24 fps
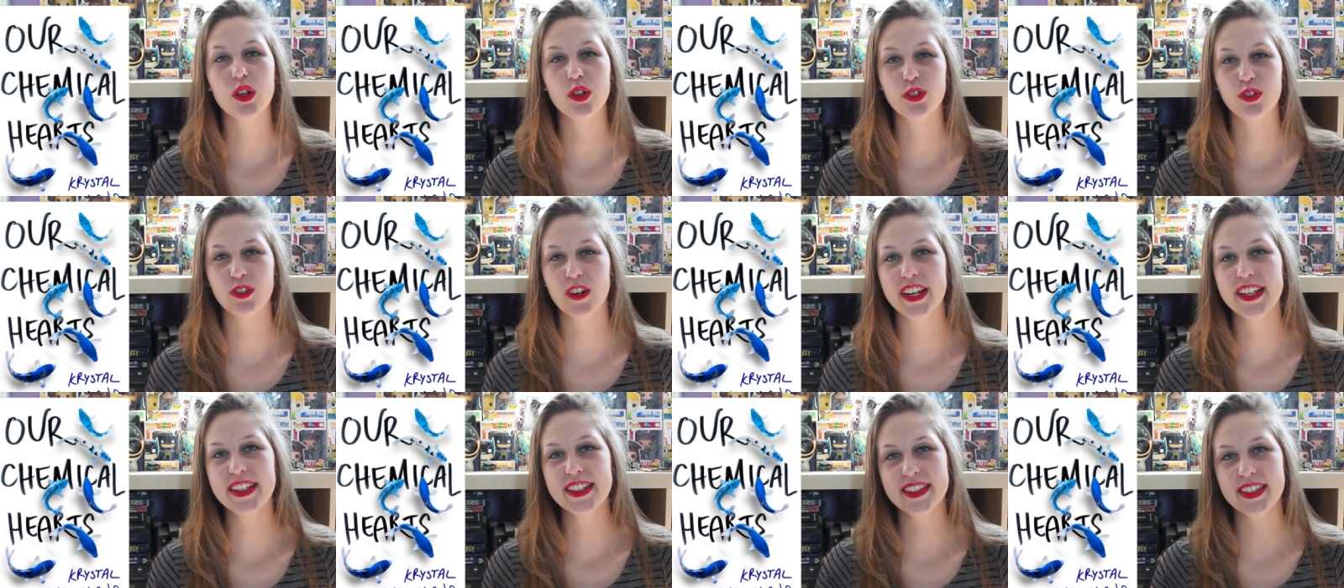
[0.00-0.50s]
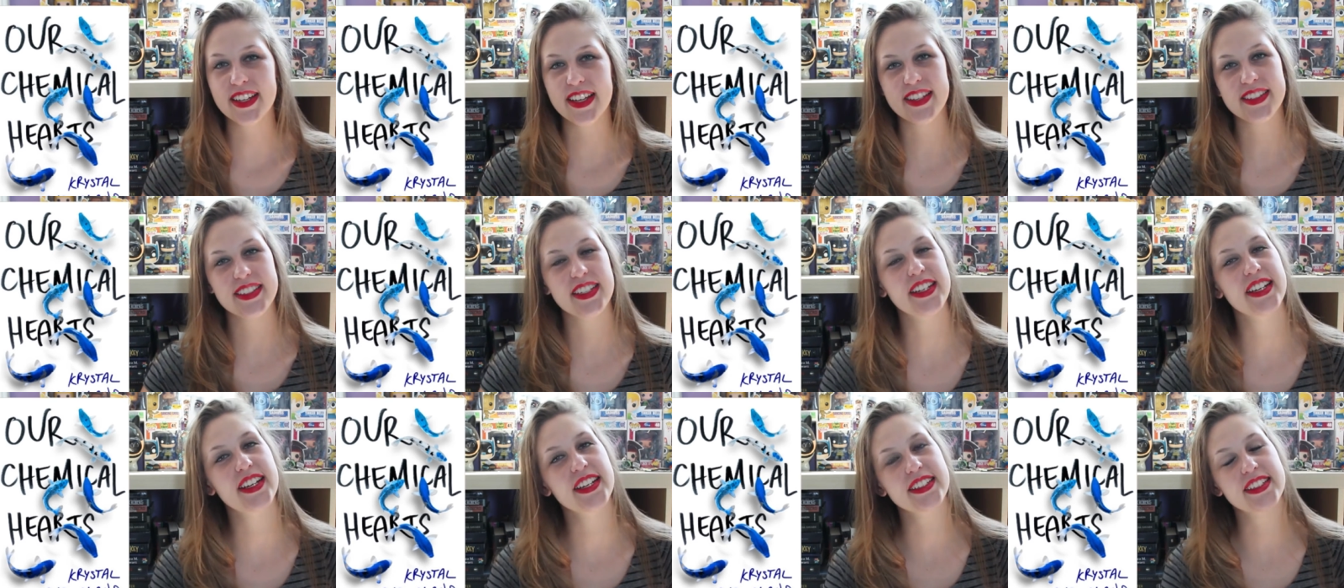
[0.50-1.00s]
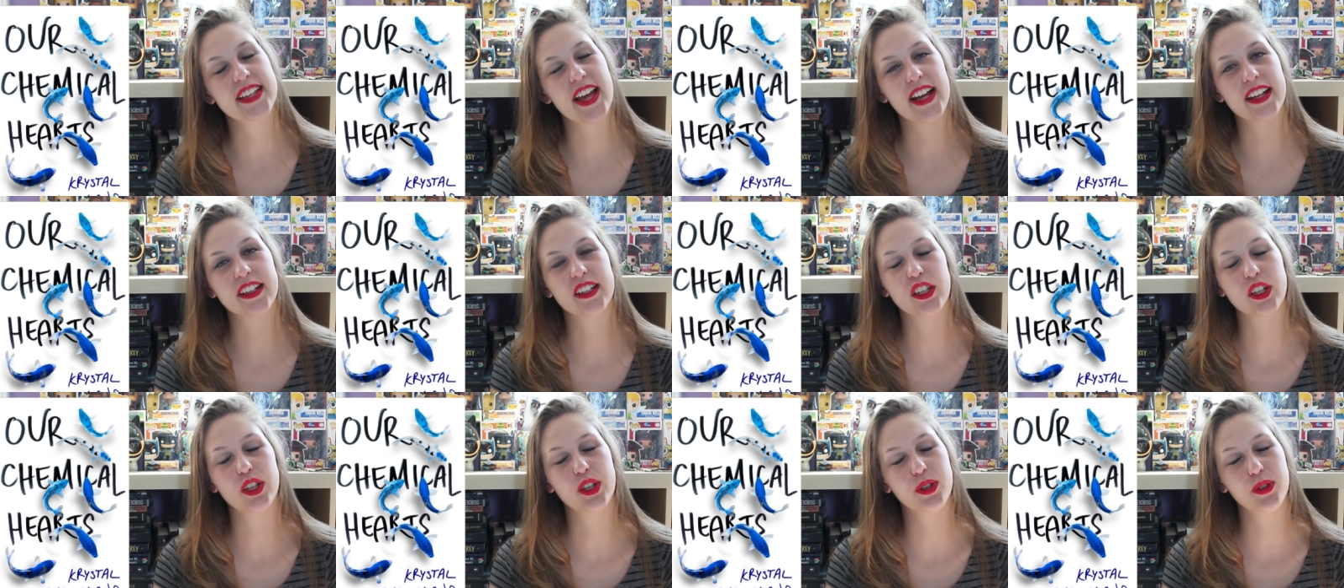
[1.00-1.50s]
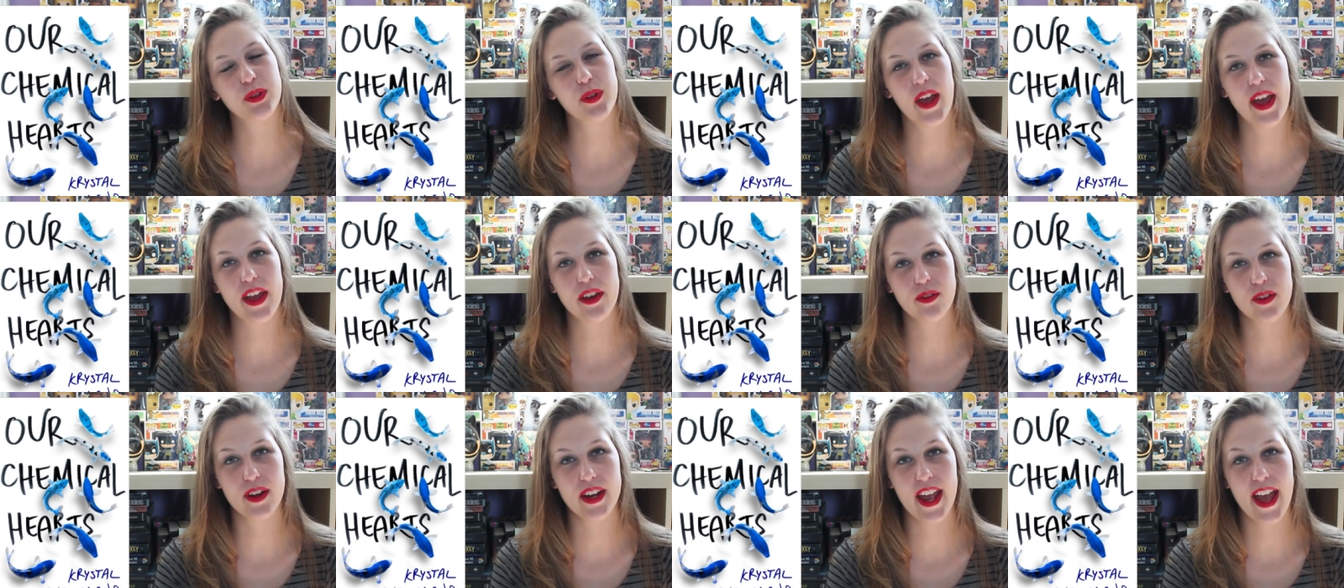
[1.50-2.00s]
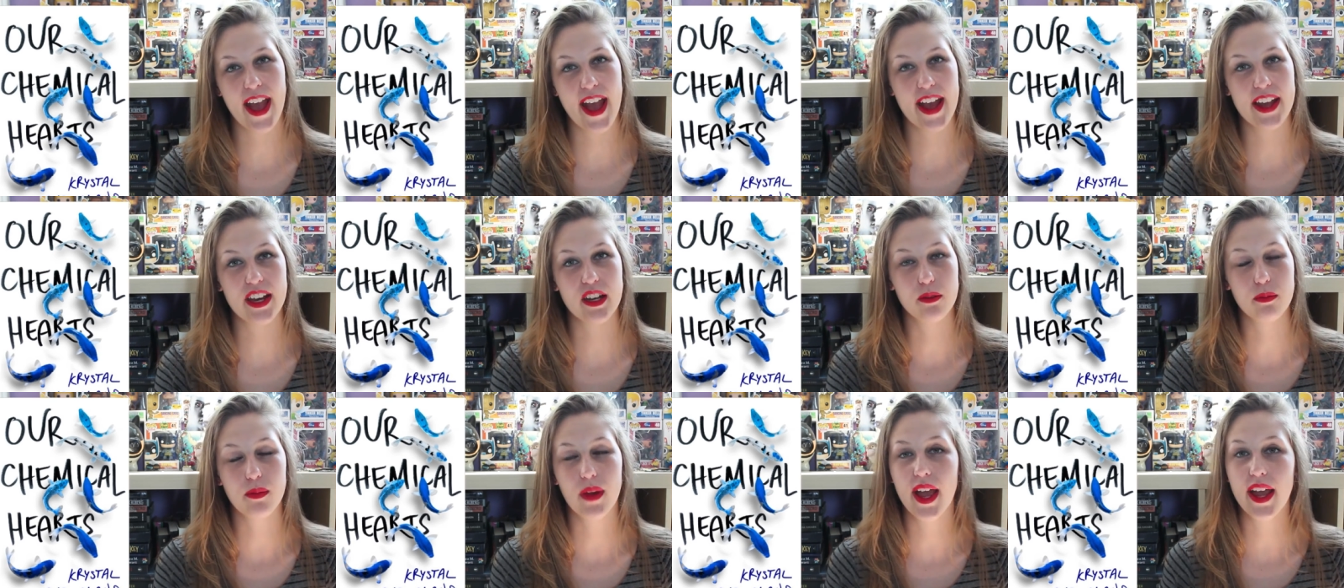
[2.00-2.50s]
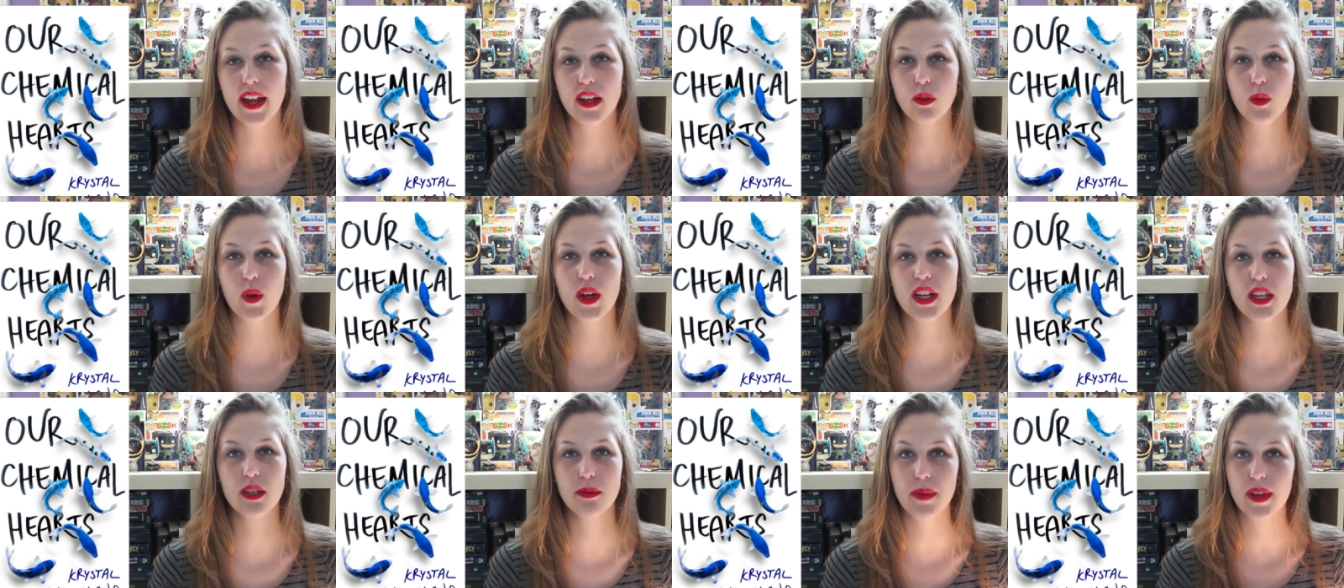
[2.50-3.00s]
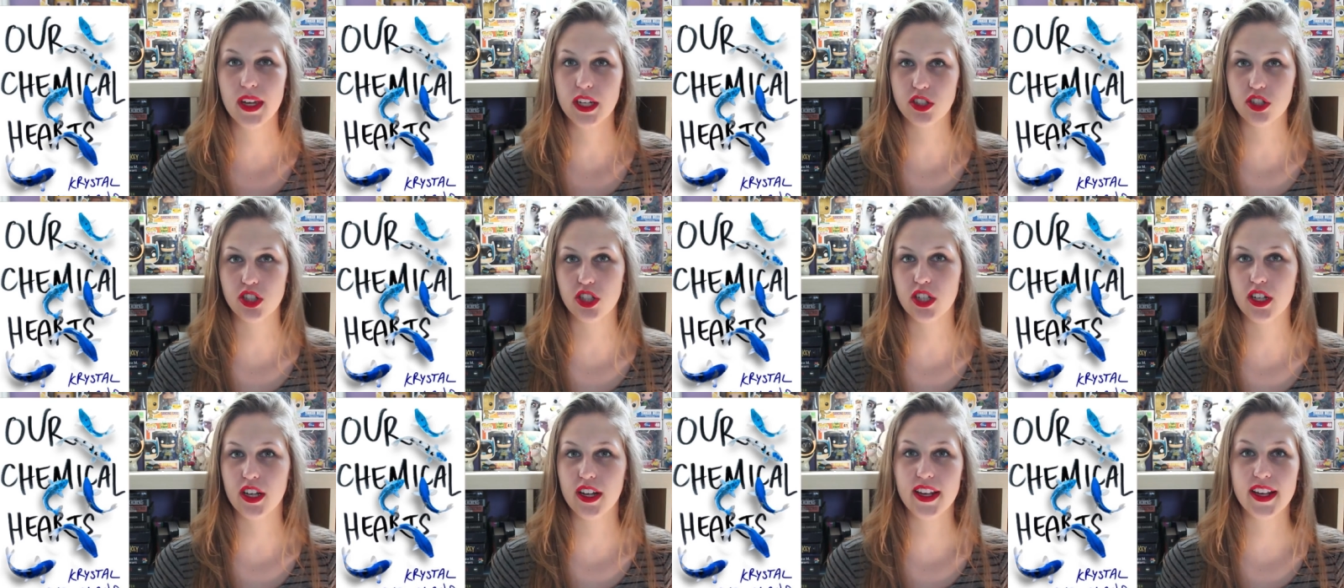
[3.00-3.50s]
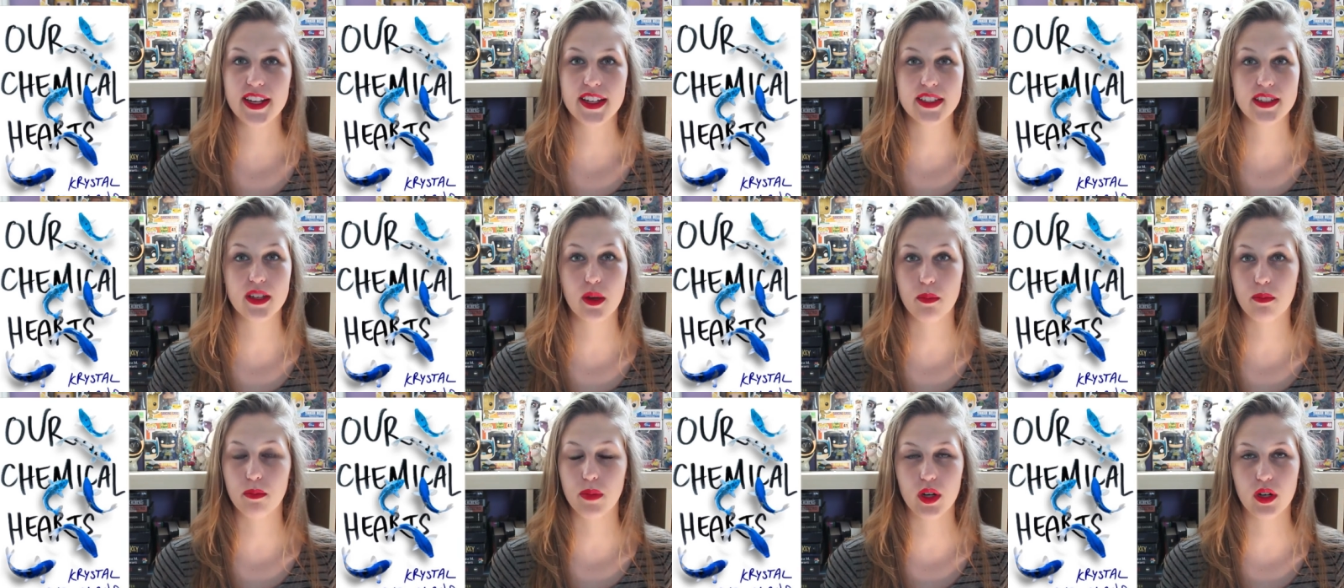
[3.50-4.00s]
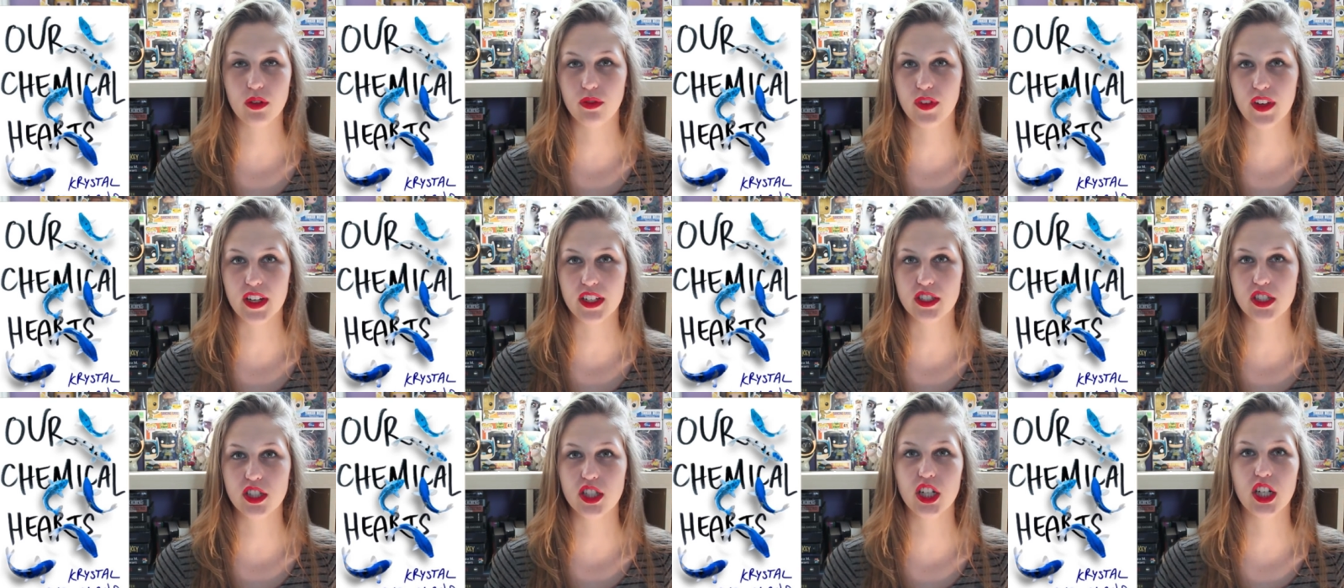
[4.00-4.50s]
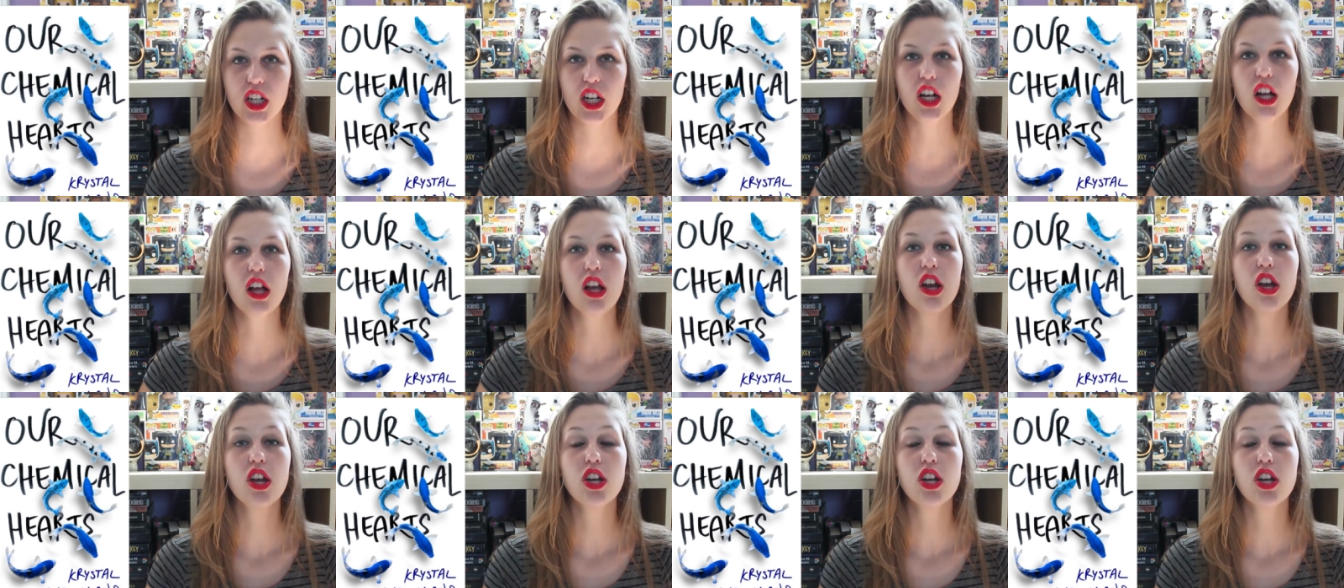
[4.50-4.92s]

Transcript: Grace isn't exactly who Henry had in mind when he pictured his perfect girl.